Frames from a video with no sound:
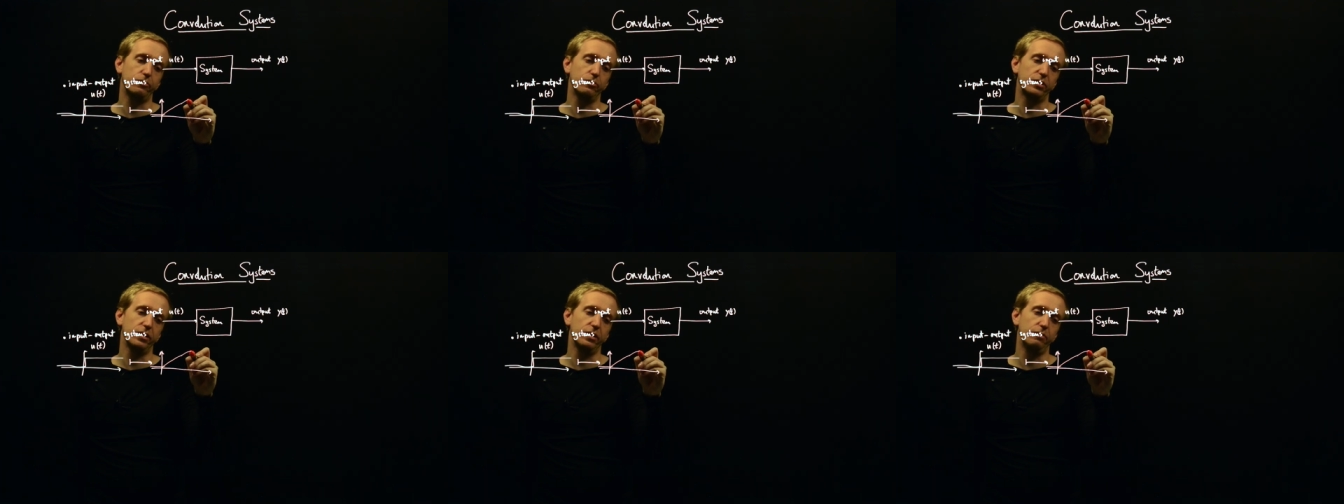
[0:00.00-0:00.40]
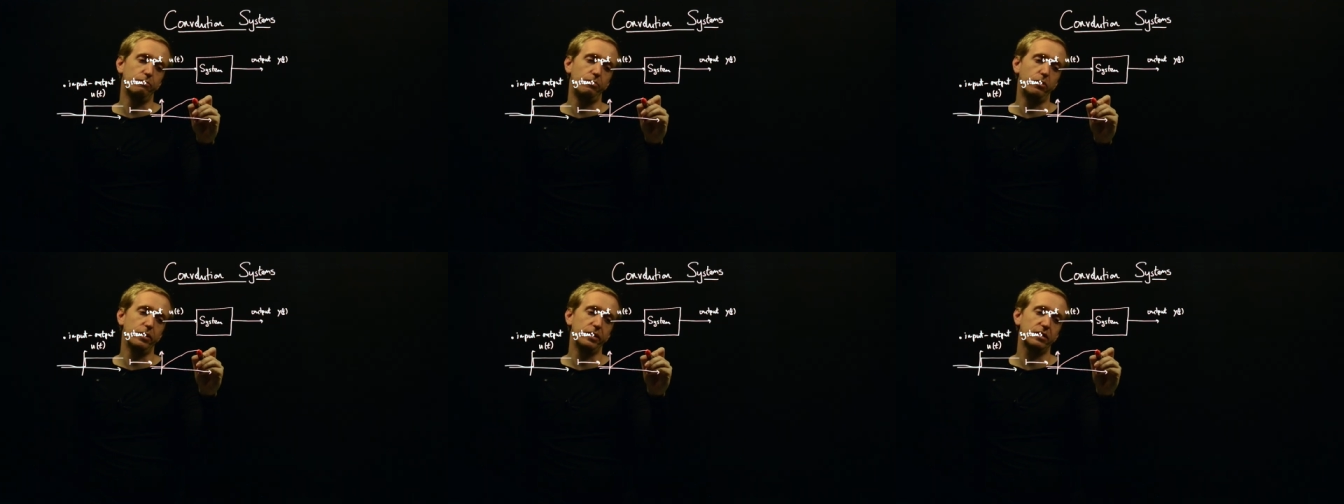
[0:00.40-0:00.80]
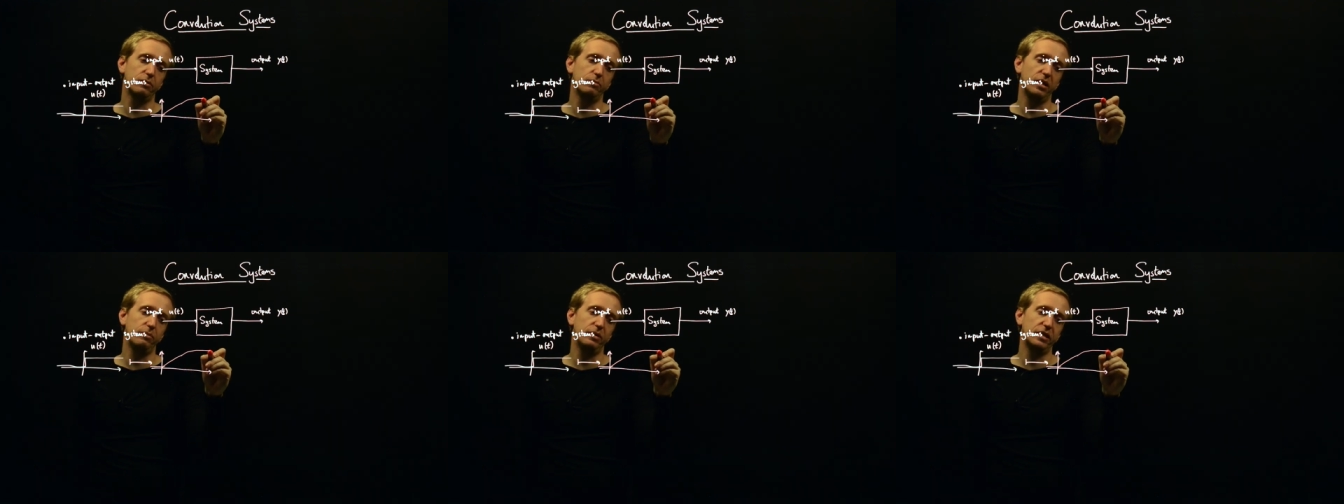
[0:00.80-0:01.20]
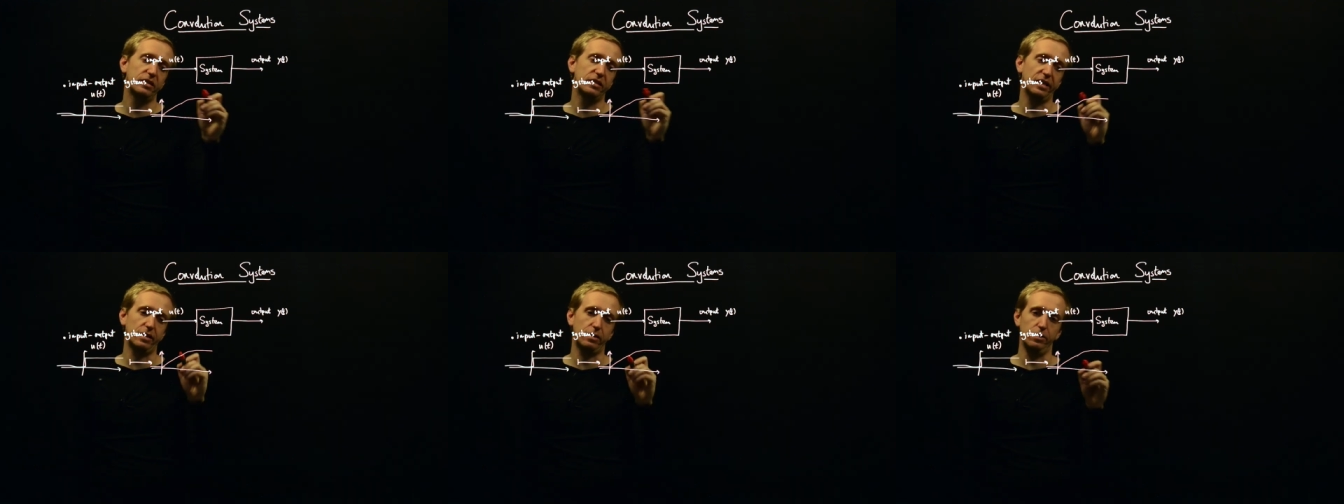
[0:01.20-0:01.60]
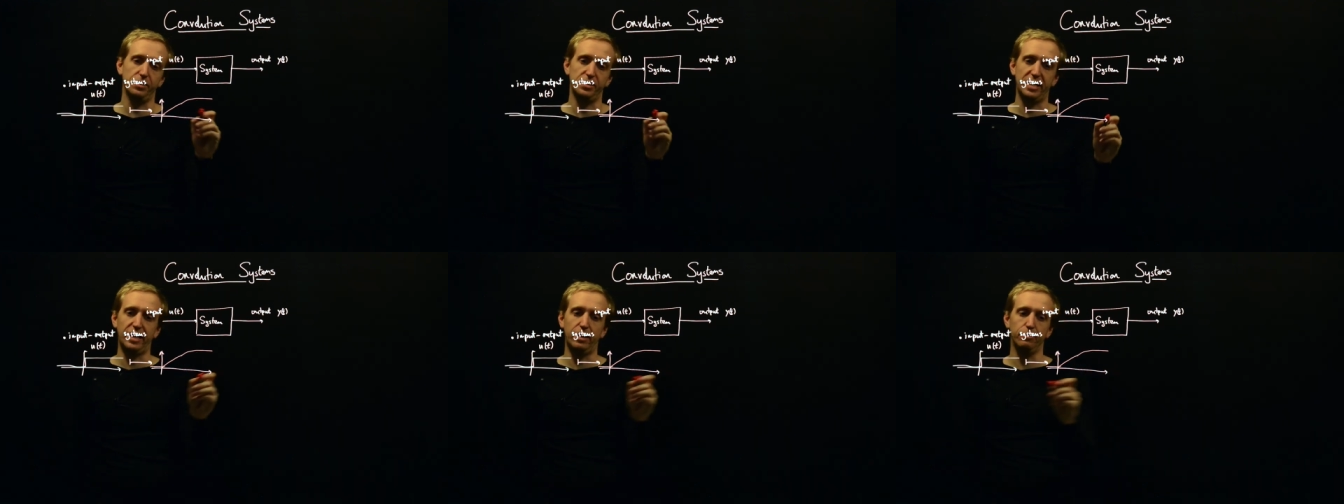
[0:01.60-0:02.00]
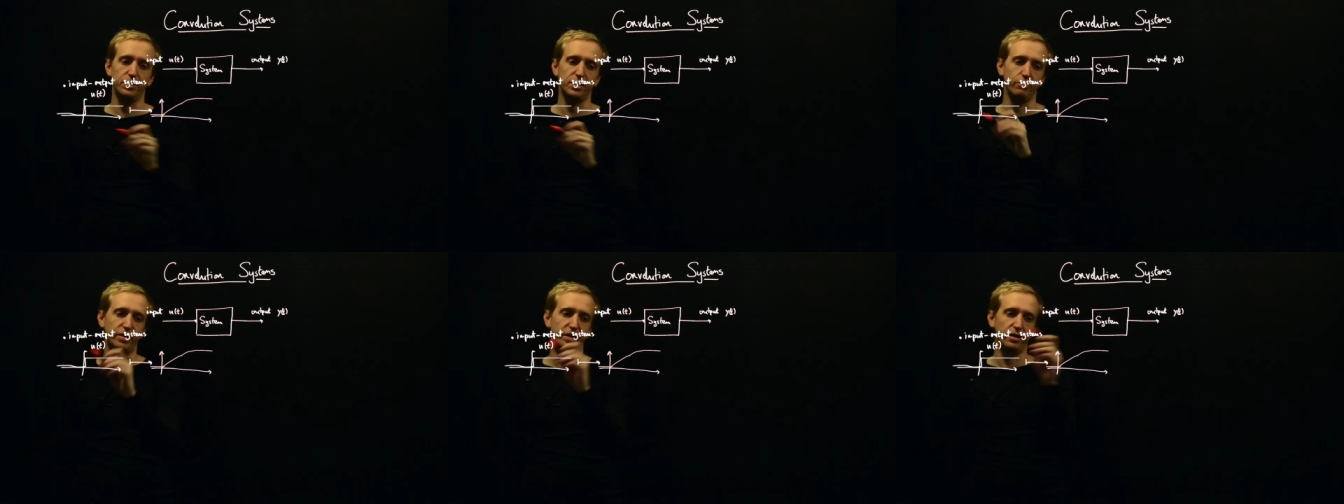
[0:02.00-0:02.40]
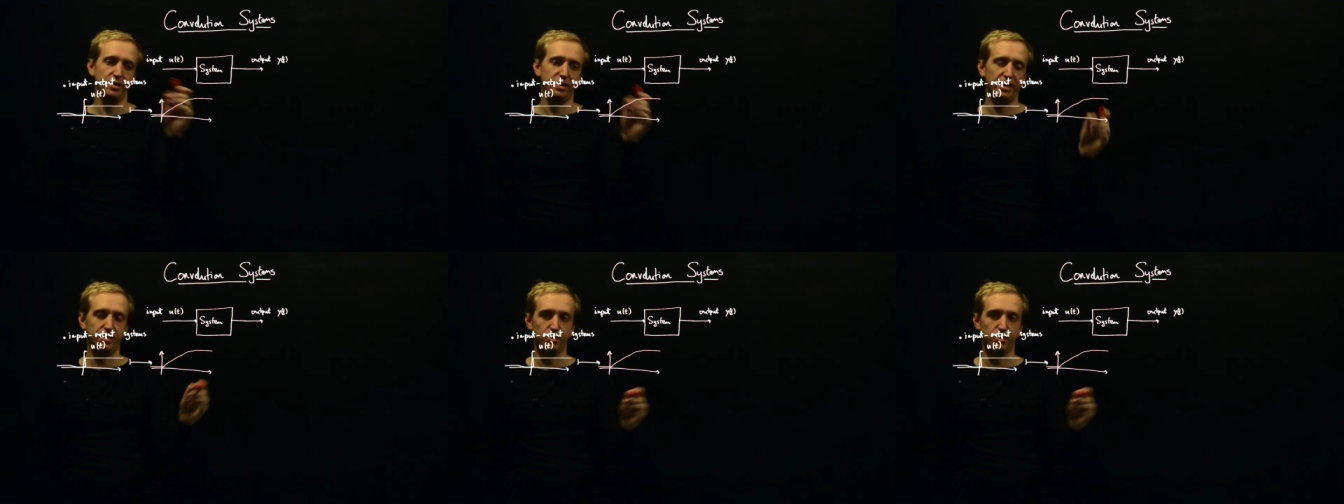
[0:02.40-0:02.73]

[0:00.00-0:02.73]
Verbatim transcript: to a certain point and maybe it settles down, something like that.